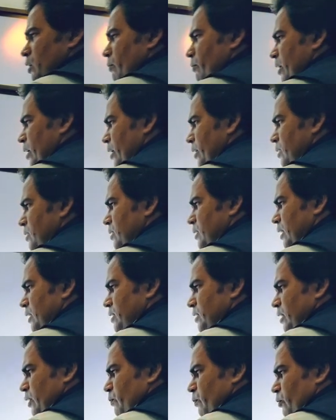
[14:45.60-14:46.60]
to be is,
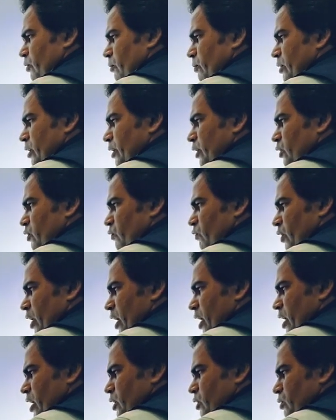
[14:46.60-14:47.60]
let's say probability of A
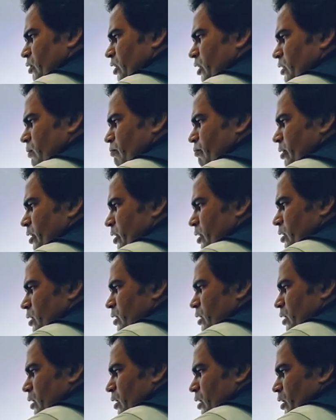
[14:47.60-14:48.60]
union B
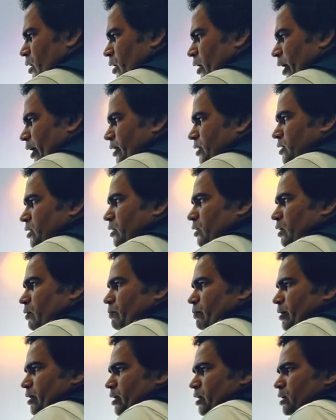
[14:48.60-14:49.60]
is going to
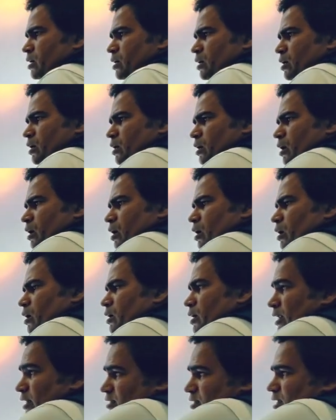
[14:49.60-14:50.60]
be,
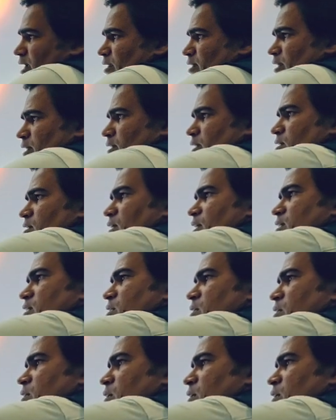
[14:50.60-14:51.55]
let's say I take this as,